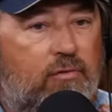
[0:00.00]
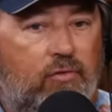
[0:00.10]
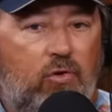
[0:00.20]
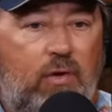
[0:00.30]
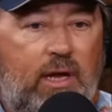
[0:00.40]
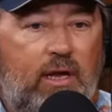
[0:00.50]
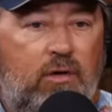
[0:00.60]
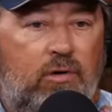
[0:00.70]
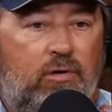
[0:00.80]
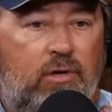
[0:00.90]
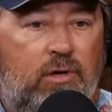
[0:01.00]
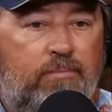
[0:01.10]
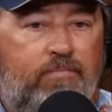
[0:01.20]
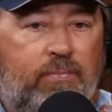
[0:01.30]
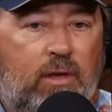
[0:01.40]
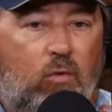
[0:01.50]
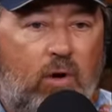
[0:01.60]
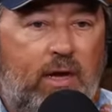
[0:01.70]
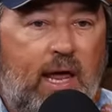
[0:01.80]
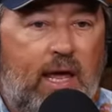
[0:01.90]
if you heal,
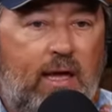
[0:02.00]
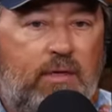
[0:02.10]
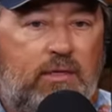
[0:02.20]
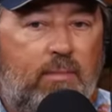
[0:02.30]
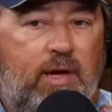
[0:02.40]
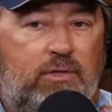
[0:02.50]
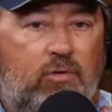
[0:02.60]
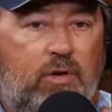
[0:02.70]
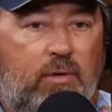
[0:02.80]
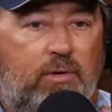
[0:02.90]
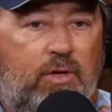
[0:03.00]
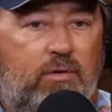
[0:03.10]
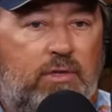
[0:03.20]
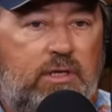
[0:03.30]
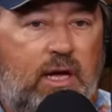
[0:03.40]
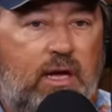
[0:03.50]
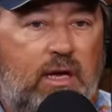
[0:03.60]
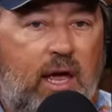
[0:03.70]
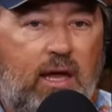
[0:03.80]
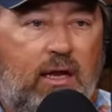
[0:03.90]
one day somebody's going to come to you and
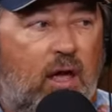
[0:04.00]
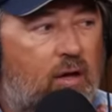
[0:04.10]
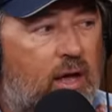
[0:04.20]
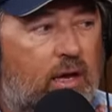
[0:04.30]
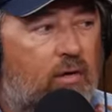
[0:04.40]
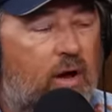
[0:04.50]
say, Hey, y'all got a